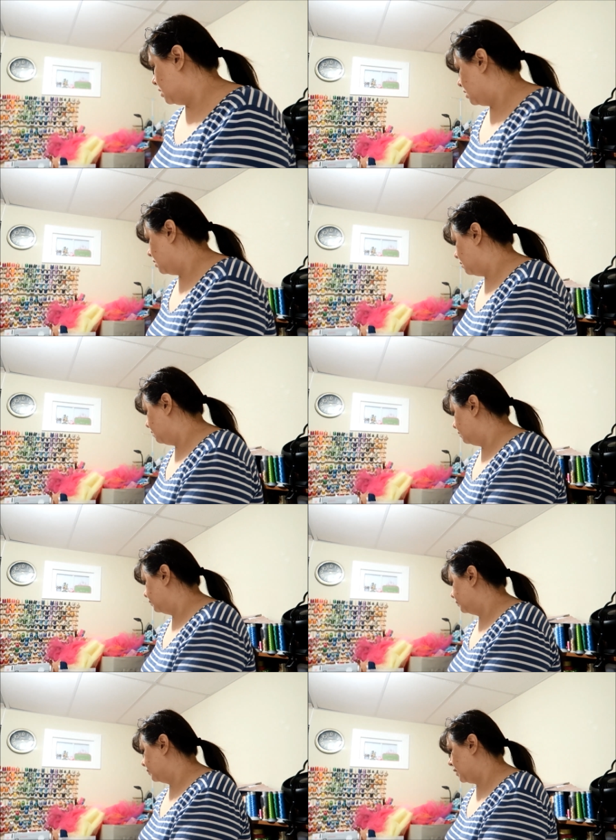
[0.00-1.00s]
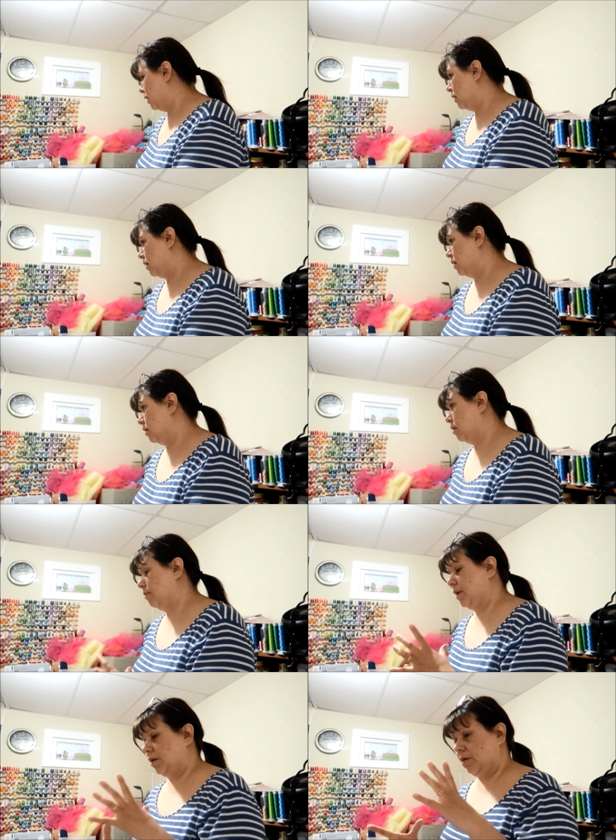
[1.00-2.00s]

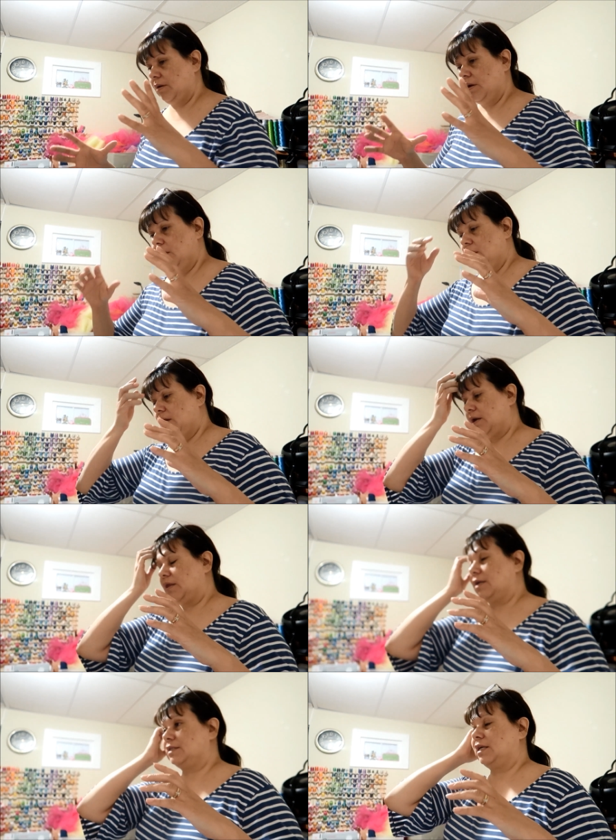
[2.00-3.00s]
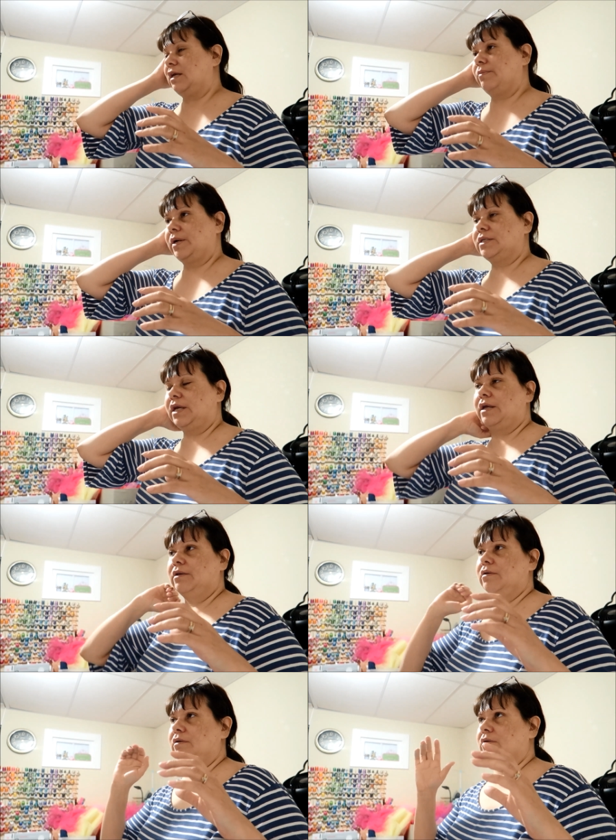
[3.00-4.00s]
The bigger, I think it's an
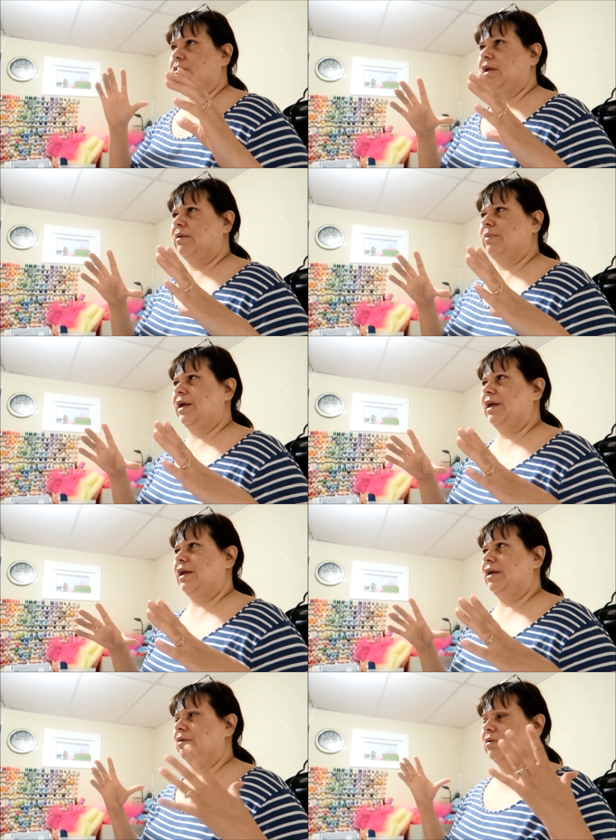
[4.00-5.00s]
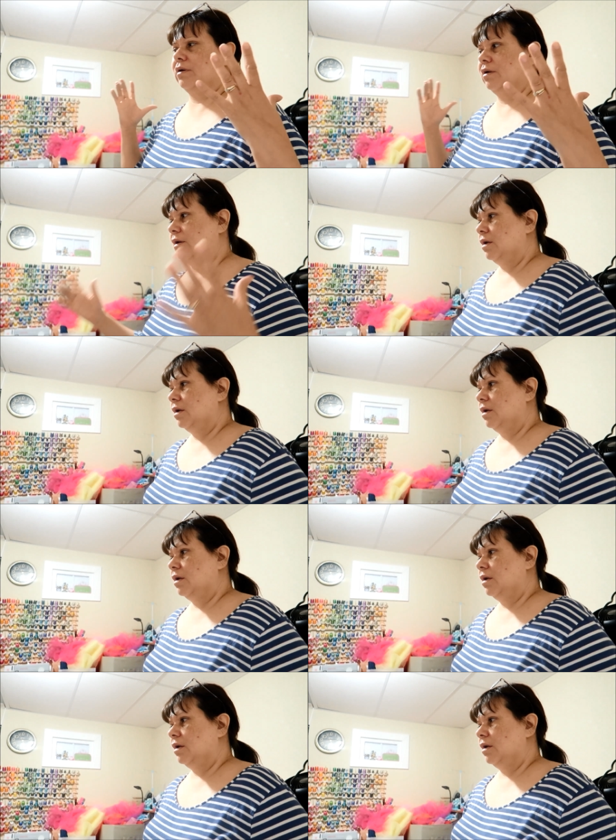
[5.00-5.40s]
8x10 or 9x8, or